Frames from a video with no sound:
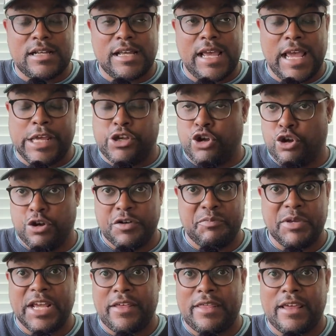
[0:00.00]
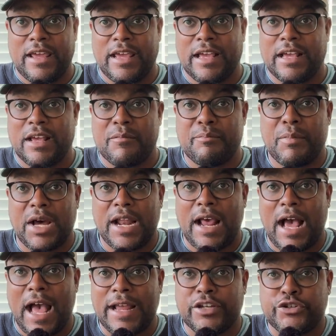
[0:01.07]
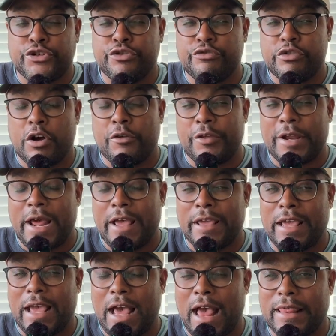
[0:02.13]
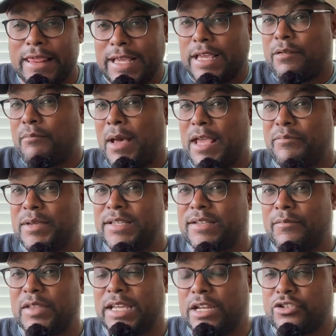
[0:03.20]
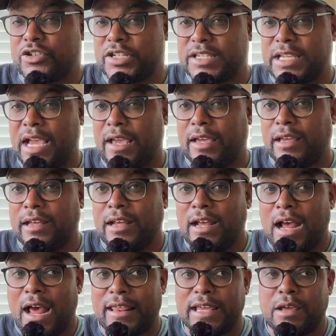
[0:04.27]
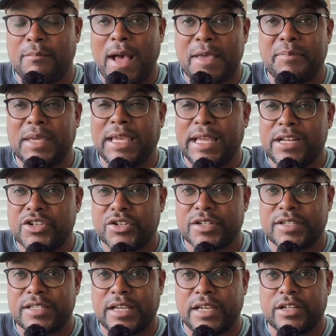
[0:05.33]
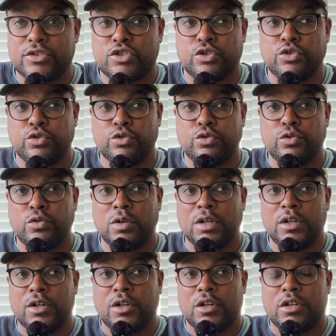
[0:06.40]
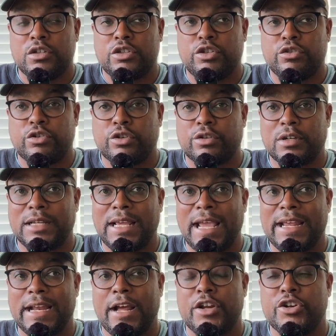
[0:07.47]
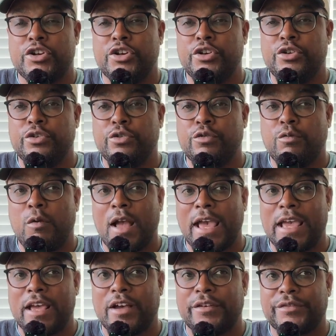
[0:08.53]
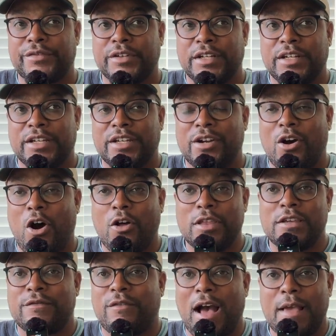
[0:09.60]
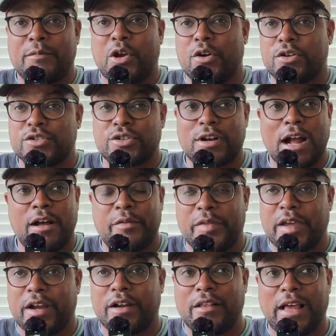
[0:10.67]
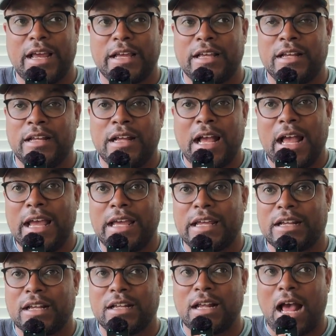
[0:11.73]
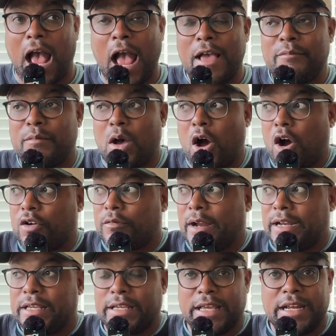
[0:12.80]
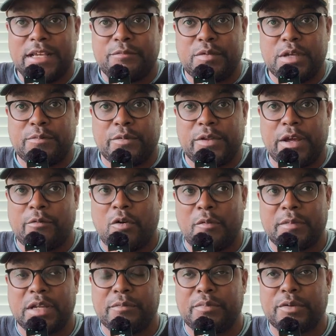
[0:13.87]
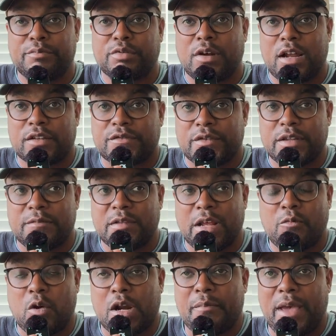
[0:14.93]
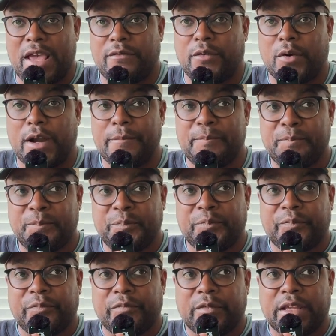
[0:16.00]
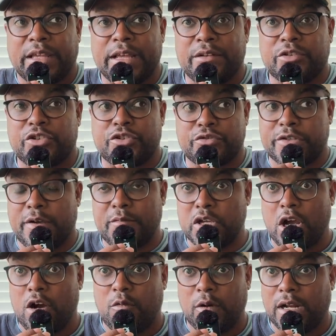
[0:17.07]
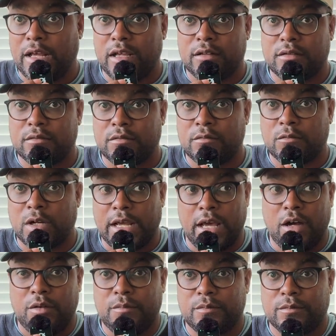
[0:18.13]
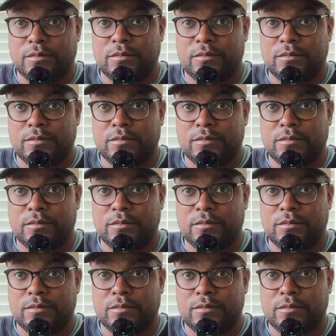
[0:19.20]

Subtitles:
It could be a thing, but I do know that I think it might be something interesting. I think it might be interesting to create a new way of, all these vibe coders are out there like, hey, I'm already getting people that want me to build products for them that want to pay for it. Do some of y'all want to help?